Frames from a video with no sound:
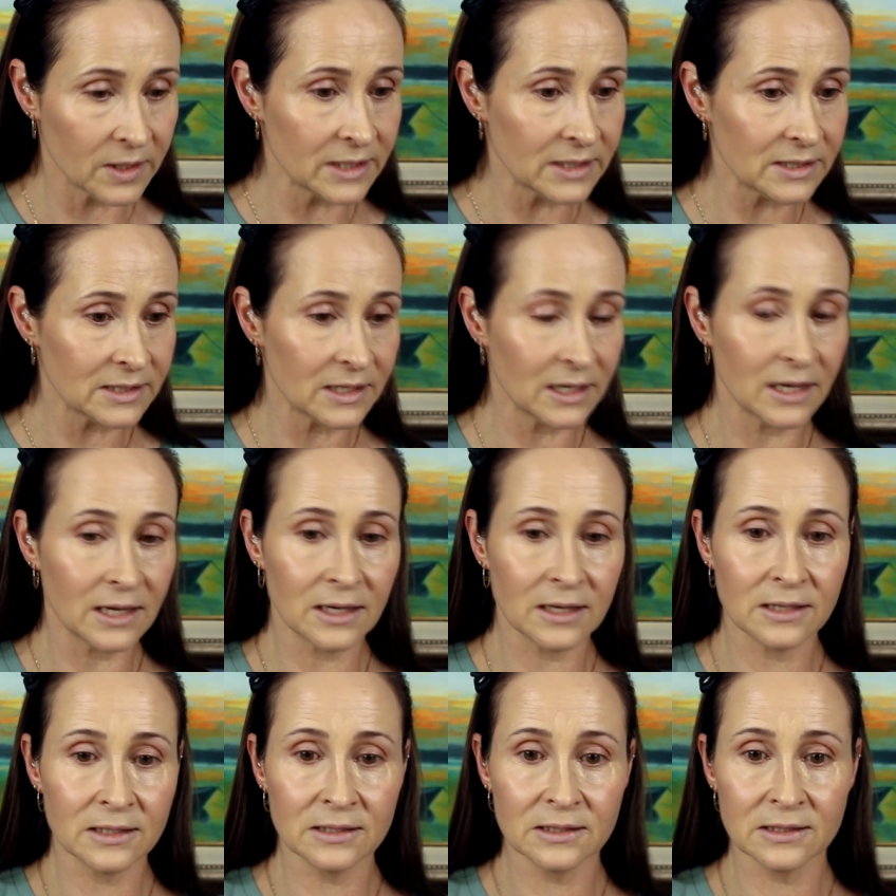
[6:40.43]
this
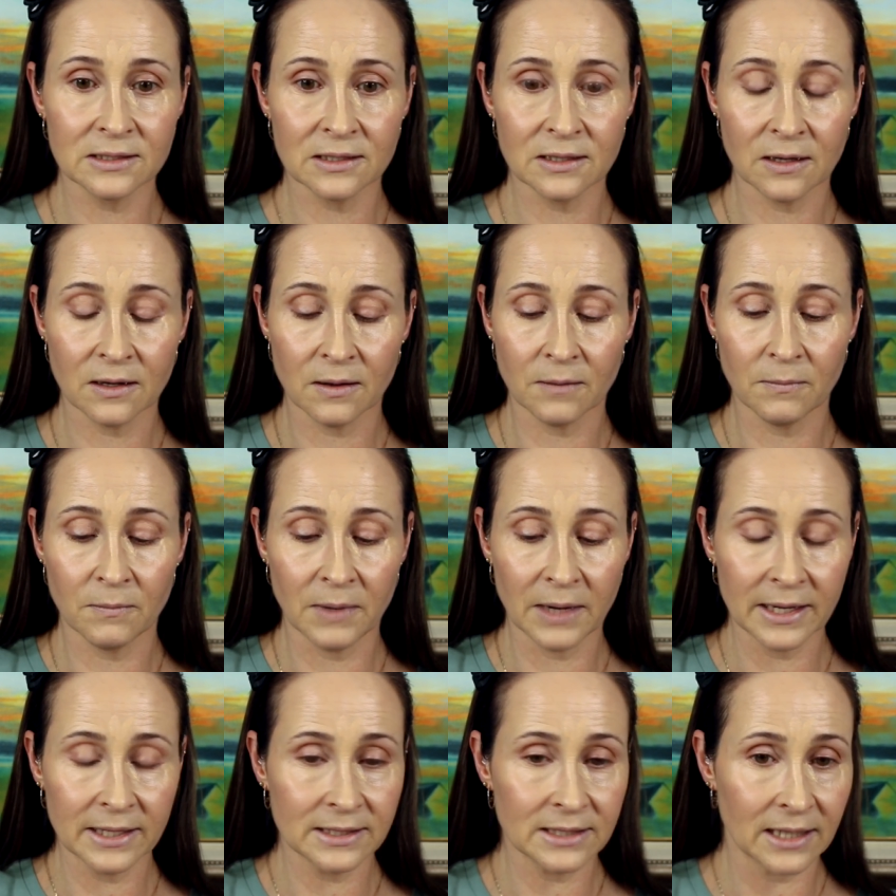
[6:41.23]
is
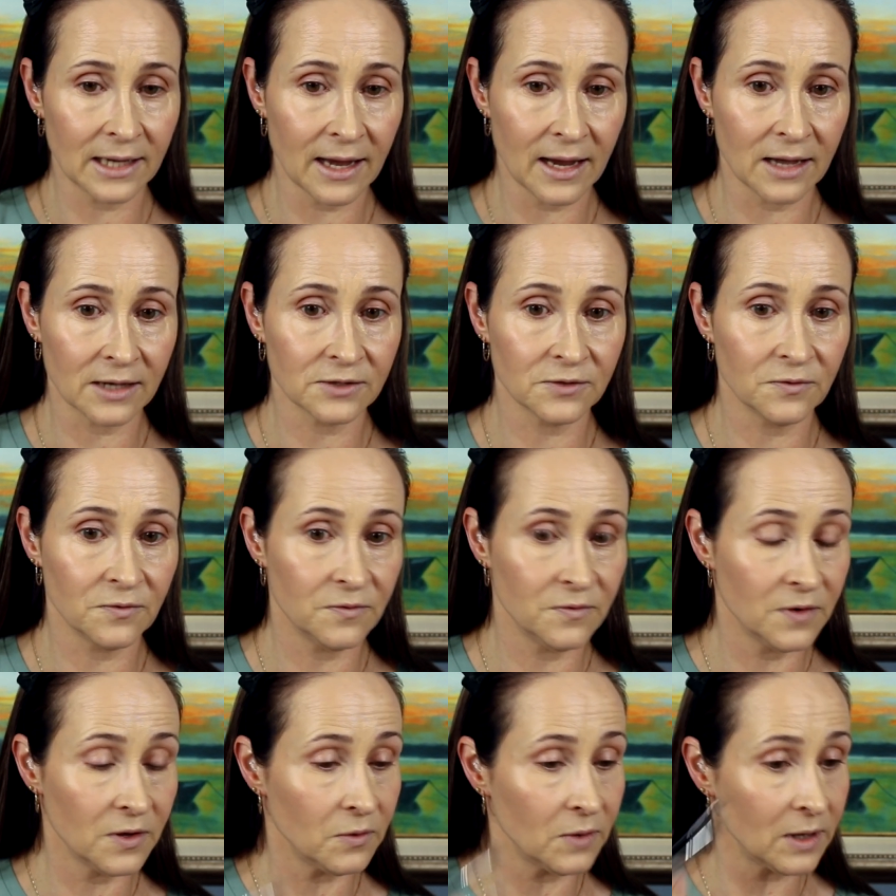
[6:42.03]
blending out
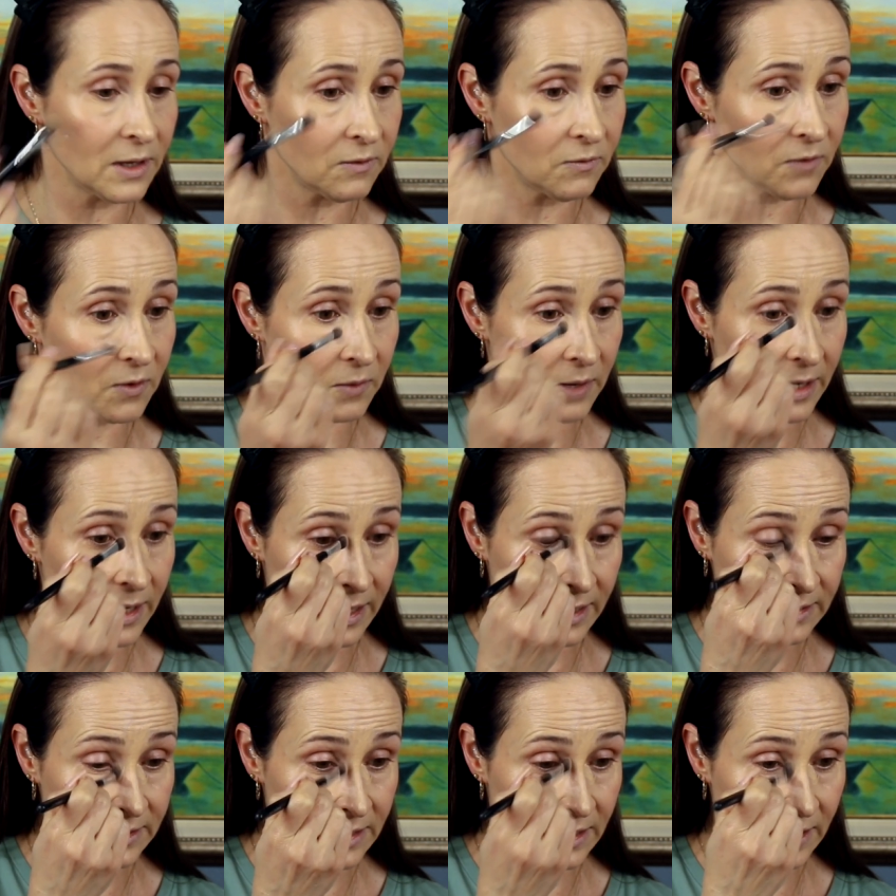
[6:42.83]
very, very
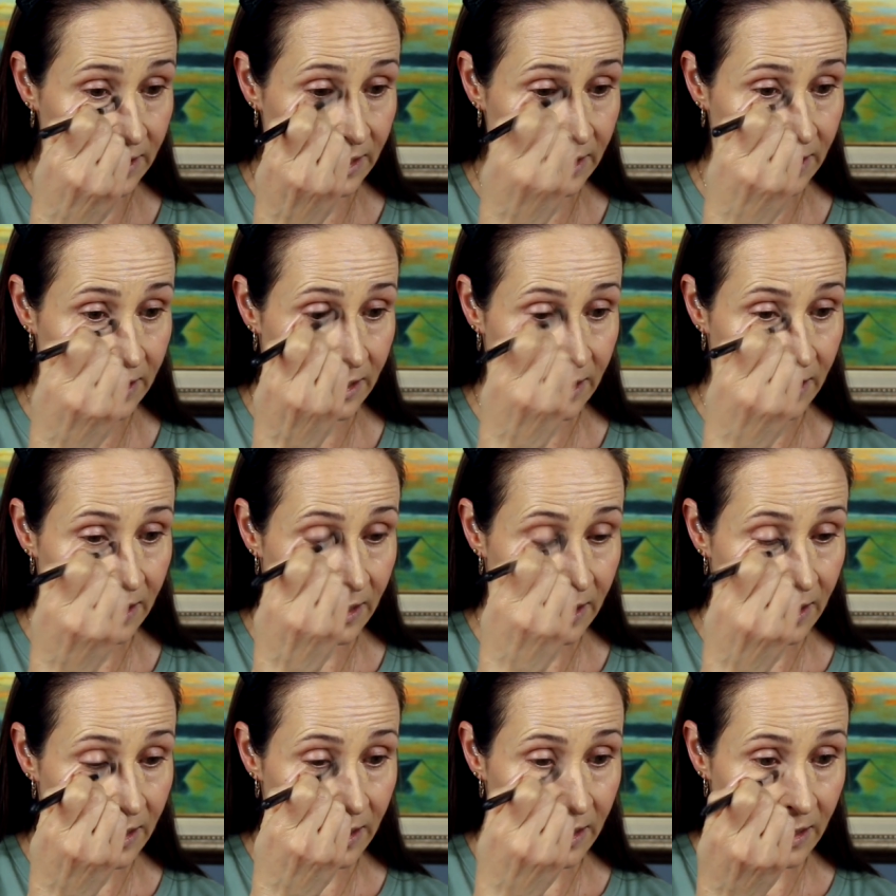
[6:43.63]
nicely.
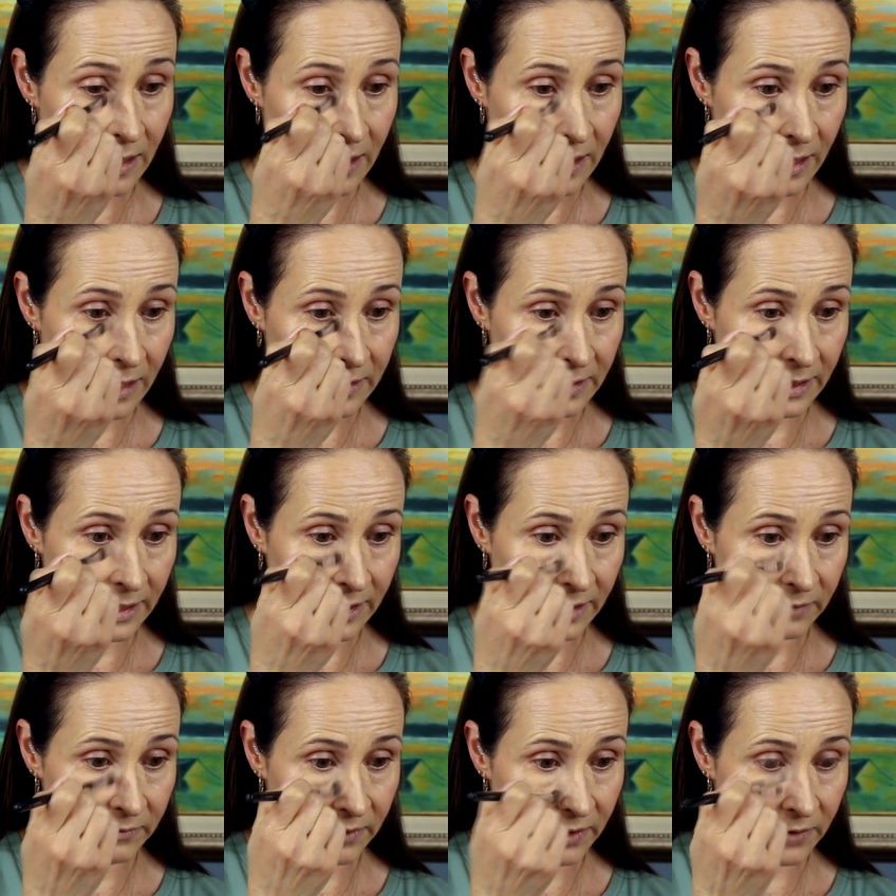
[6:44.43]
I think
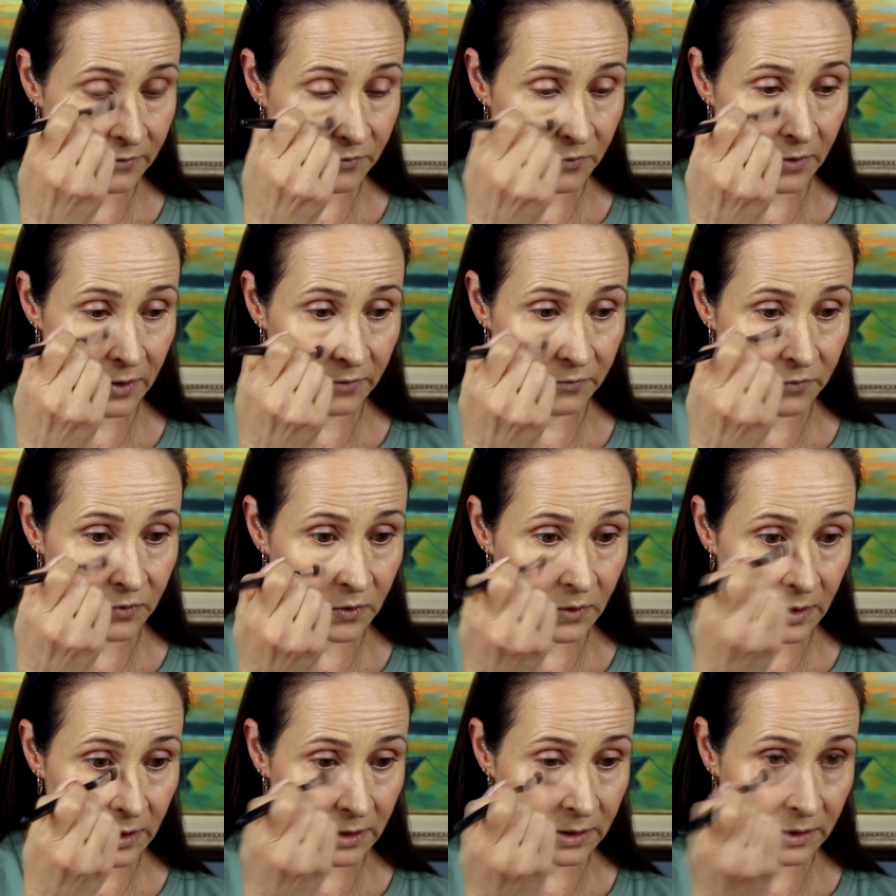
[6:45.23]
leaving it for a
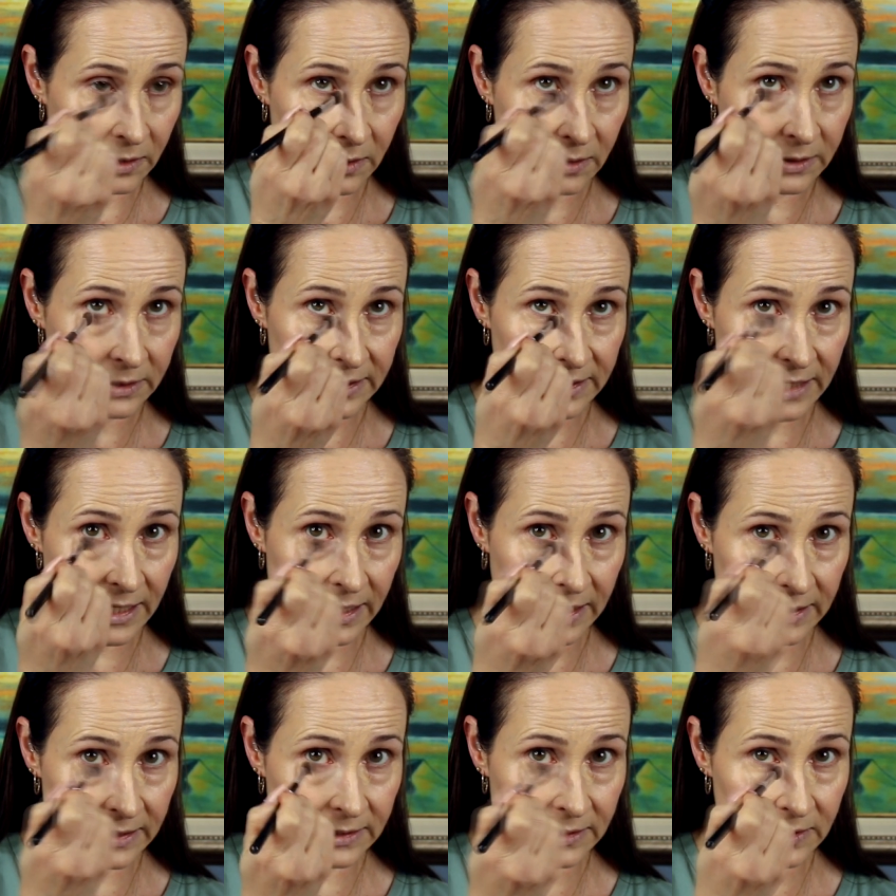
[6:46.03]
few little
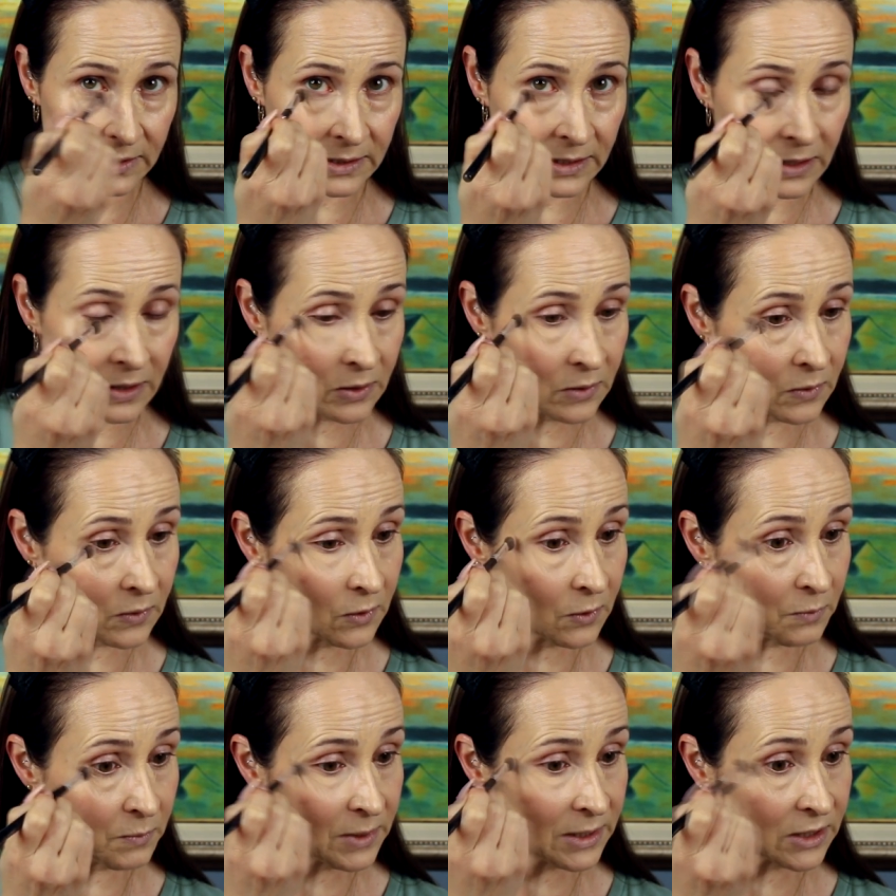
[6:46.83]
seconds
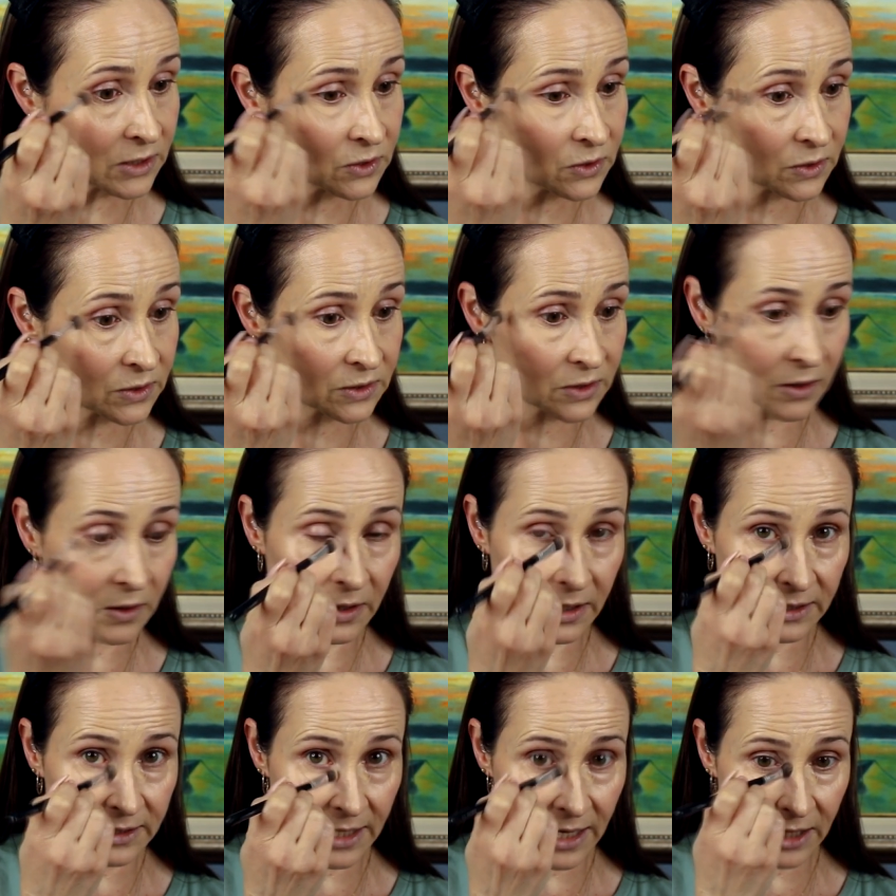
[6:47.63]
or a minute or so
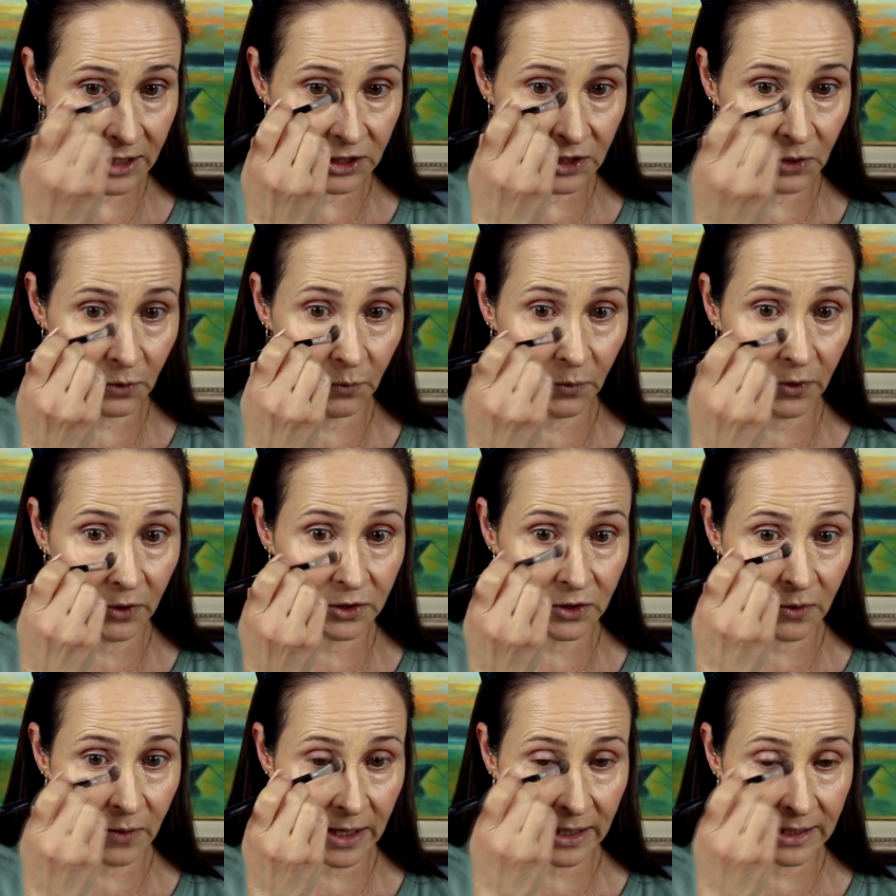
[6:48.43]
has actually
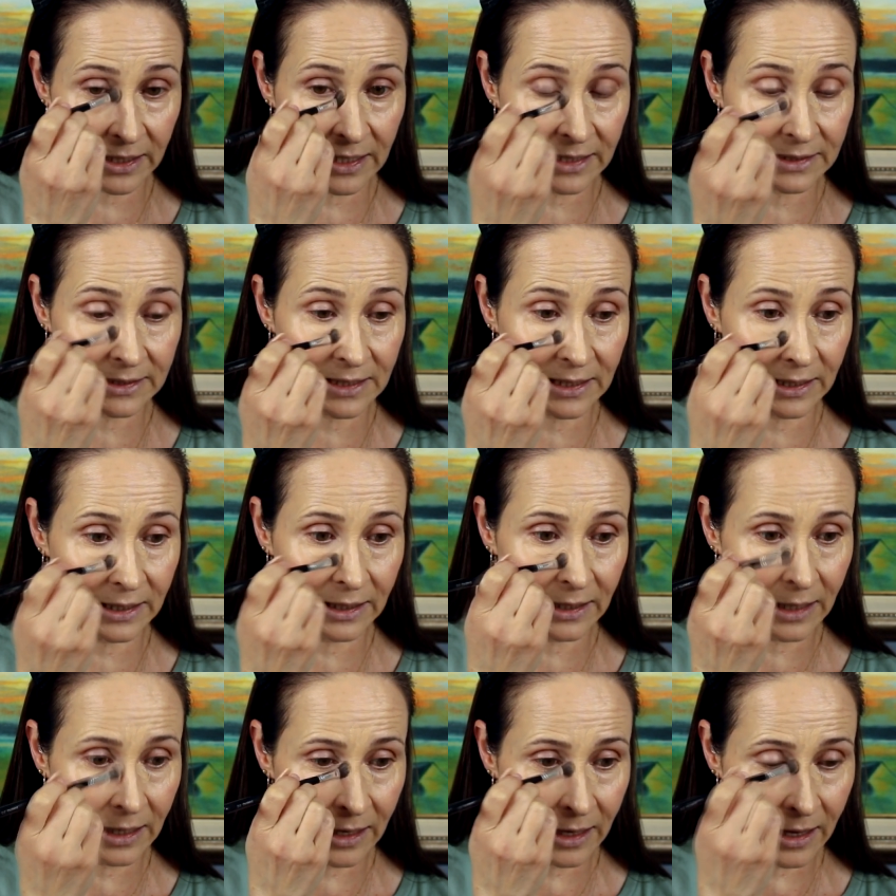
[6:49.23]
worked quite
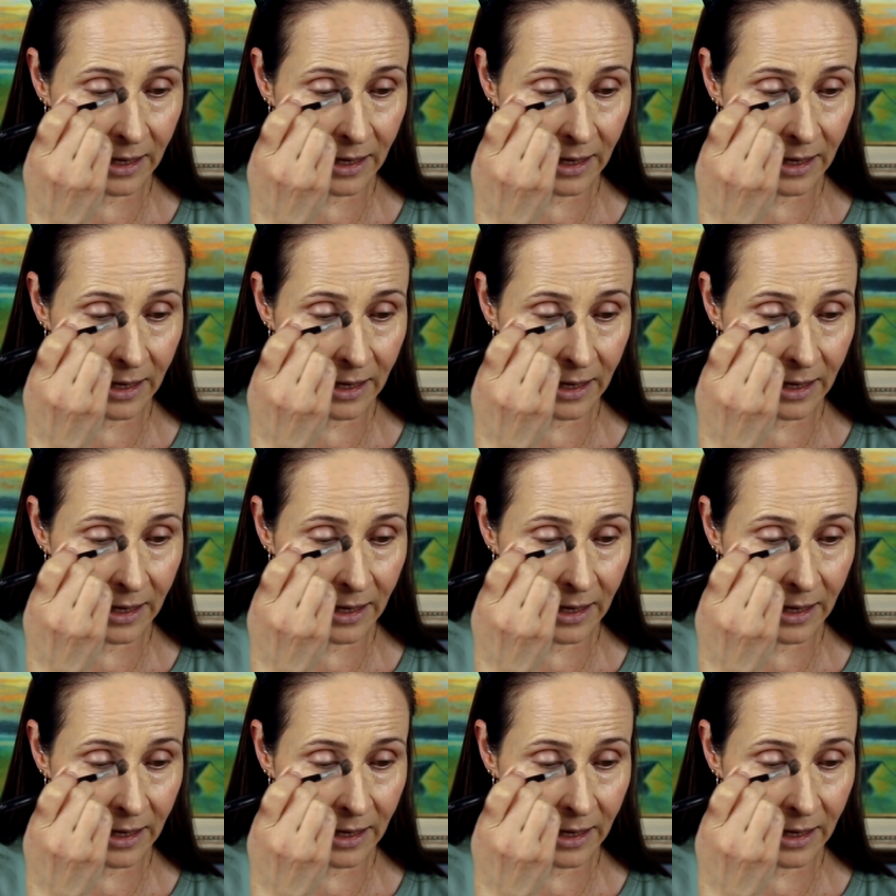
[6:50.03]
nicely,